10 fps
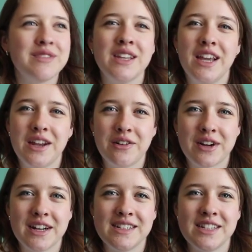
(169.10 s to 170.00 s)
in
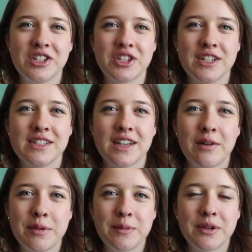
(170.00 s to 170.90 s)
organizations, how
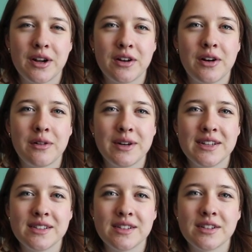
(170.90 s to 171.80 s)
people aren't
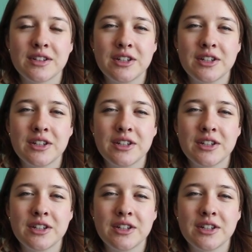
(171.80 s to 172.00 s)
always